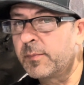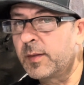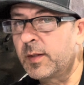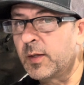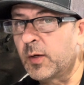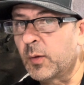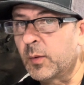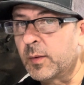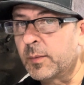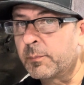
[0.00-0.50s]
you
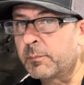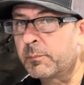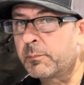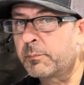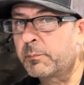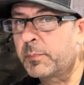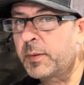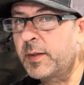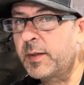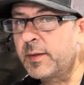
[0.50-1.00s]
know, a
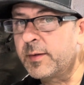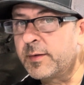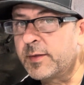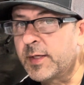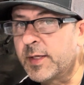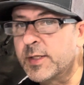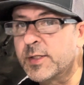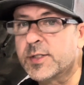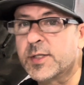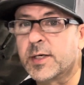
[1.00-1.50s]
pretty
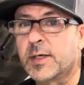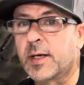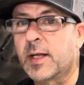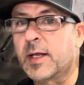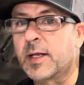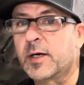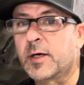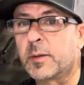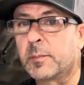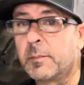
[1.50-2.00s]
decent
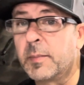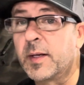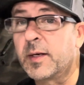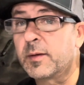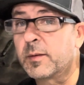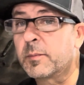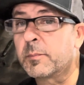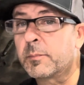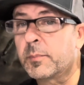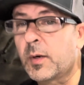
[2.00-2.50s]

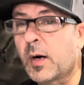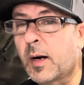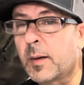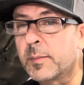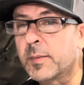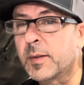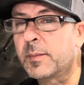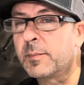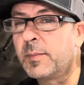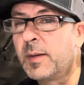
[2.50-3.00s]
intermittent
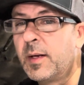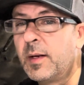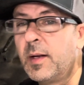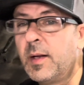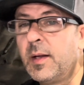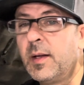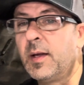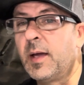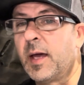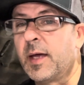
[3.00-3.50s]
problem,
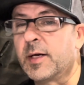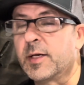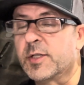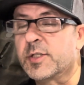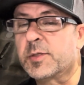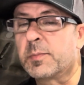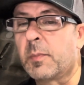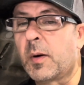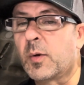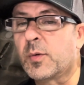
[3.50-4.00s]
and
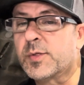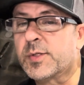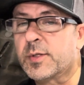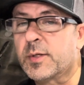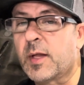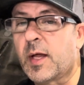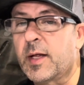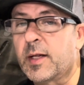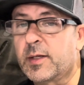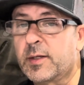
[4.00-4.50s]
it's most
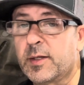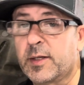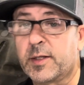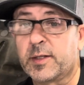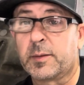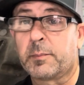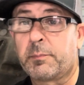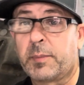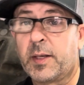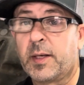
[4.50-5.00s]
likely
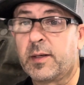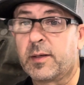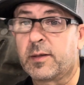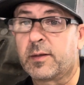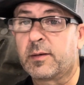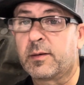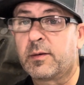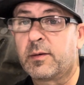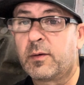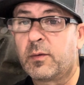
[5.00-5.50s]
the
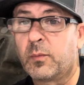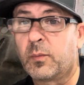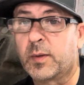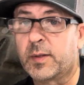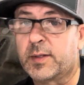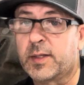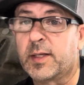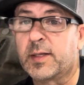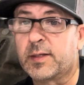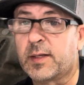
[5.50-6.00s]
pin
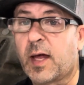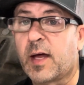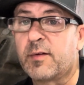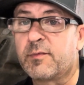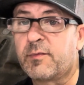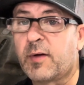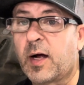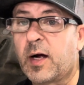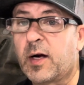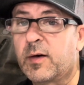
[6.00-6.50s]
within that
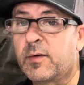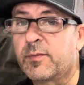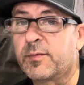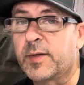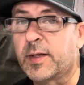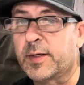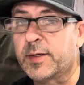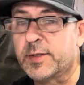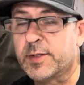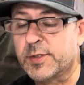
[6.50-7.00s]
valve
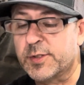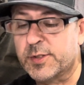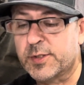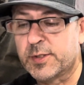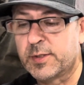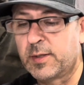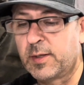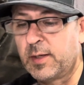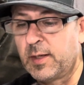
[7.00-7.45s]
that is,